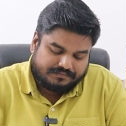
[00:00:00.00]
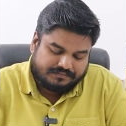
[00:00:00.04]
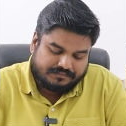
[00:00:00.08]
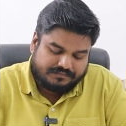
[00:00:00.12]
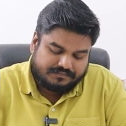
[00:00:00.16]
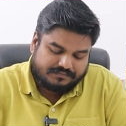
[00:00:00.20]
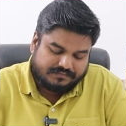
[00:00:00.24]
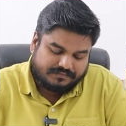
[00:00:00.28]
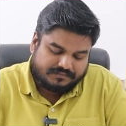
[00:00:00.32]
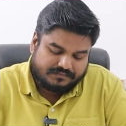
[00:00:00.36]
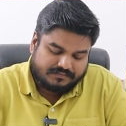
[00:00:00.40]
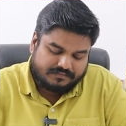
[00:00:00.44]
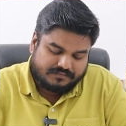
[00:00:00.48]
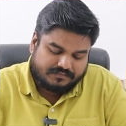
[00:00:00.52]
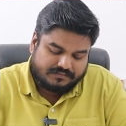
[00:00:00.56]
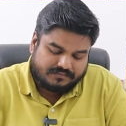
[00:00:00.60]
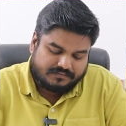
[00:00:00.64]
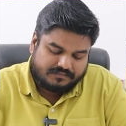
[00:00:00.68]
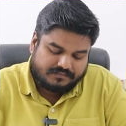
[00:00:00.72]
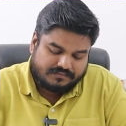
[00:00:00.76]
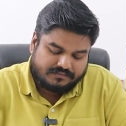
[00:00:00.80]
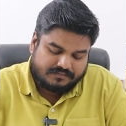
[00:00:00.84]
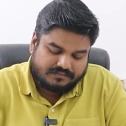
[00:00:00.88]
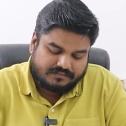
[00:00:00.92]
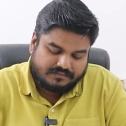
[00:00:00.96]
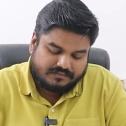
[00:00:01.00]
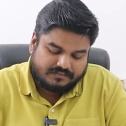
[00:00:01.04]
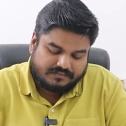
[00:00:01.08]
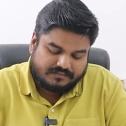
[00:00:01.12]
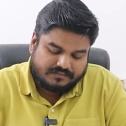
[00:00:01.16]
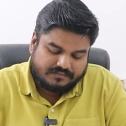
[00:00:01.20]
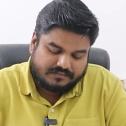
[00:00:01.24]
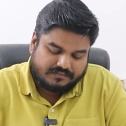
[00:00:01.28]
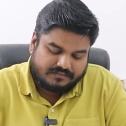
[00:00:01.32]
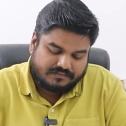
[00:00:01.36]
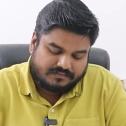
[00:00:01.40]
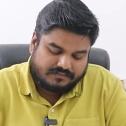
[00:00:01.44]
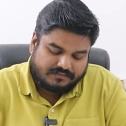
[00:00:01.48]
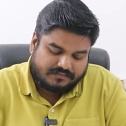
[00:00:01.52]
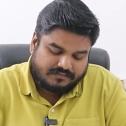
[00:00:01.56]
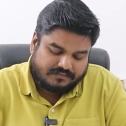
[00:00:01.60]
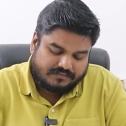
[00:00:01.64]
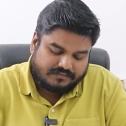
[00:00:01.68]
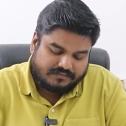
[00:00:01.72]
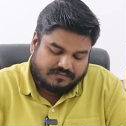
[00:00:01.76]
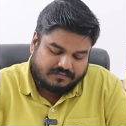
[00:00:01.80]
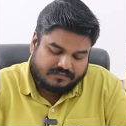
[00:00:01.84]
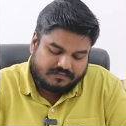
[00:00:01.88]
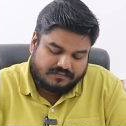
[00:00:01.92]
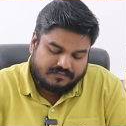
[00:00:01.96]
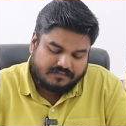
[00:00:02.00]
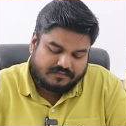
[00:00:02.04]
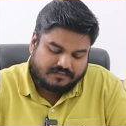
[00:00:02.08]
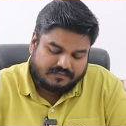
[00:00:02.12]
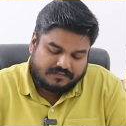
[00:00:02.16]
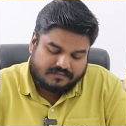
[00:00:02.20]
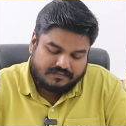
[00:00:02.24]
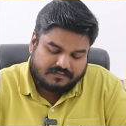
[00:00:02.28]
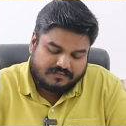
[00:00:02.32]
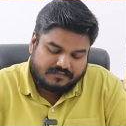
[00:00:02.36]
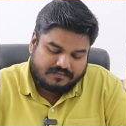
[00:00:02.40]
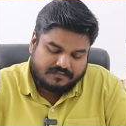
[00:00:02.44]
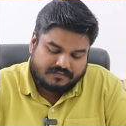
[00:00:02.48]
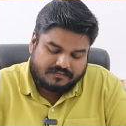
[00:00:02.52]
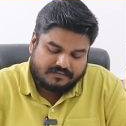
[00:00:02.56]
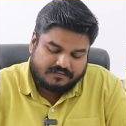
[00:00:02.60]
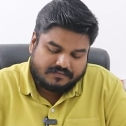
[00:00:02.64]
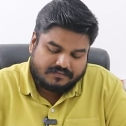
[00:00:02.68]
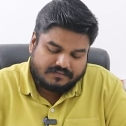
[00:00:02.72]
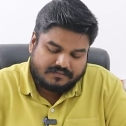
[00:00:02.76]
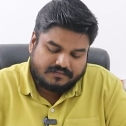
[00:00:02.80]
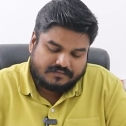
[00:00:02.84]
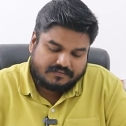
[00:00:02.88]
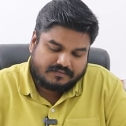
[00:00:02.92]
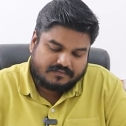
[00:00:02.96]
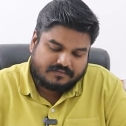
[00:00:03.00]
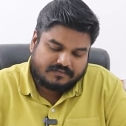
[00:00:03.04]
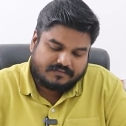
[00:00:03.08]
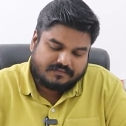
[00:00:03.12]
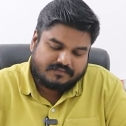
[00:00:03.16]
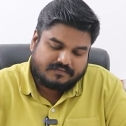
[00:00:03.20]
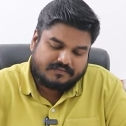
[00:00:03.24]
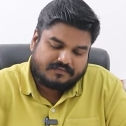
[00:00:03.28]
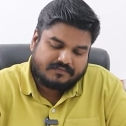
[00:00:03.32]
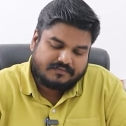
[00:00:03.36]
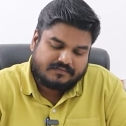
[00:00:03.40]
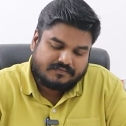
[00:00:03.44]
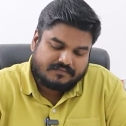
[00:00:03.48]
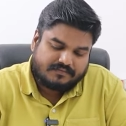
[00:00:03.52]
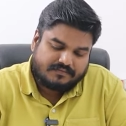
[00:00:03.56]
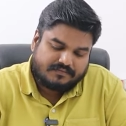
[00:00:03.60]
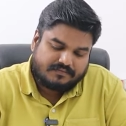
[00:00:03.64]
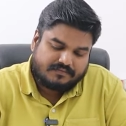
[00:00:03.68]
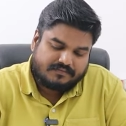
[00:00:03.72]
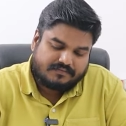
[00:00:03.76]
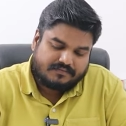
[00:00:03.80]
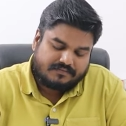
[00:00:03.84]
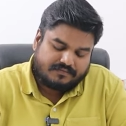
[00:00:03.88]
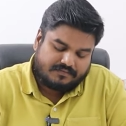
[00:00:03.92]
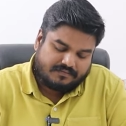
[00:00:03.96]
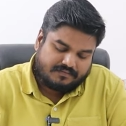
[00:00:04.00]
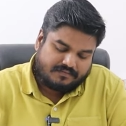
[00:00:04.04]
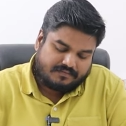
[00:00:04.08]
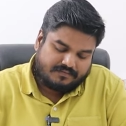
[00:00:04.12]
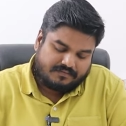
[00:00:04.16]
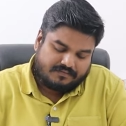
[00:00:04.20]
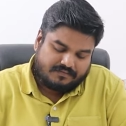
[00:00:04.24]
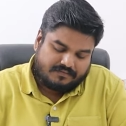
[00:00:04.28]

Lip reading: No one is speaking in this clip.